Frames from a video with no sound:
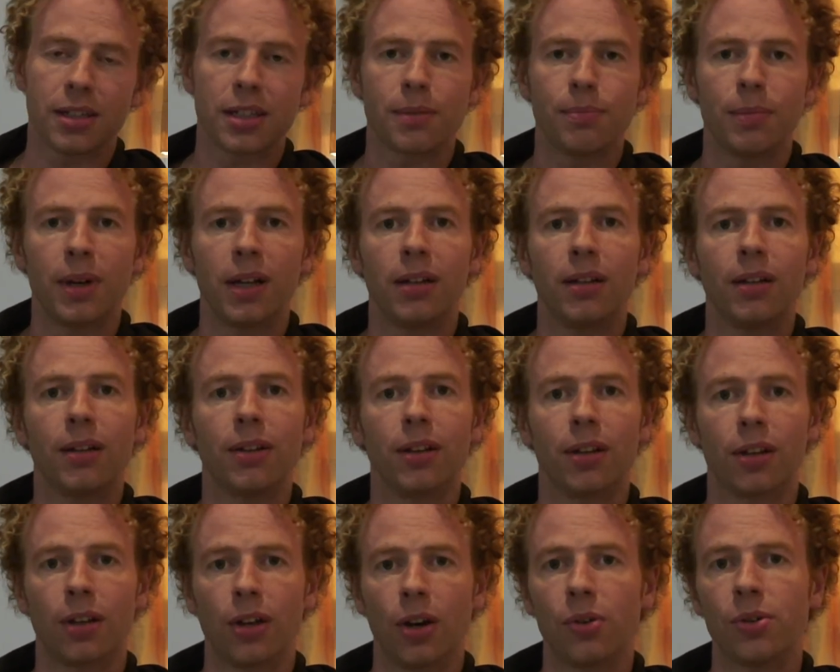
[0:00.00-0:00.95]
smell
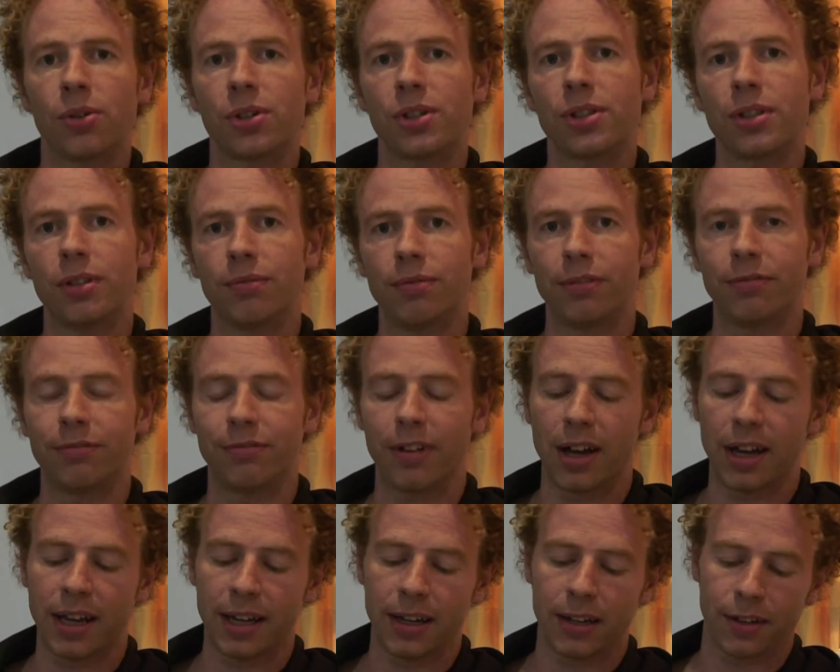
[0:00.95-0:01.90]
the ghost of a
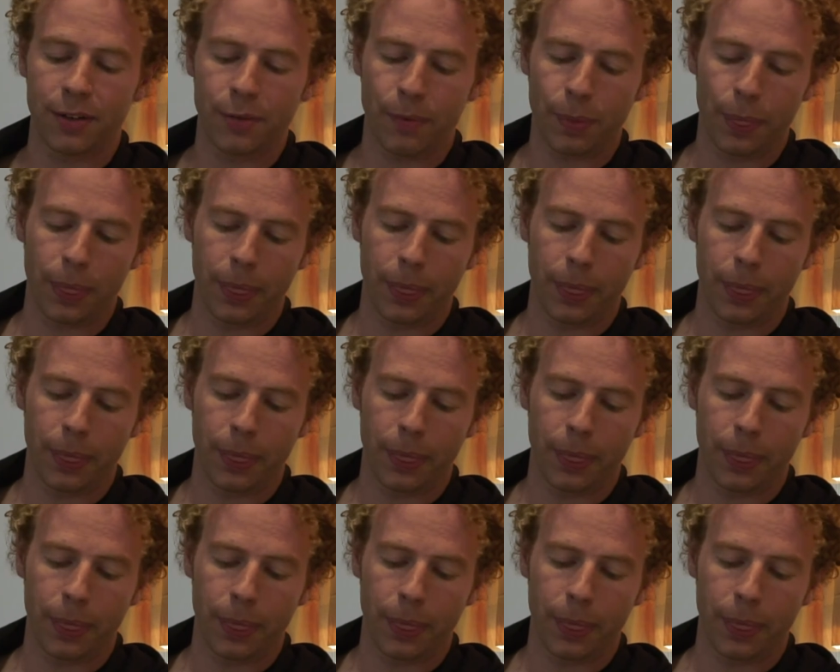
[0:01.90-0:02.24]
fire,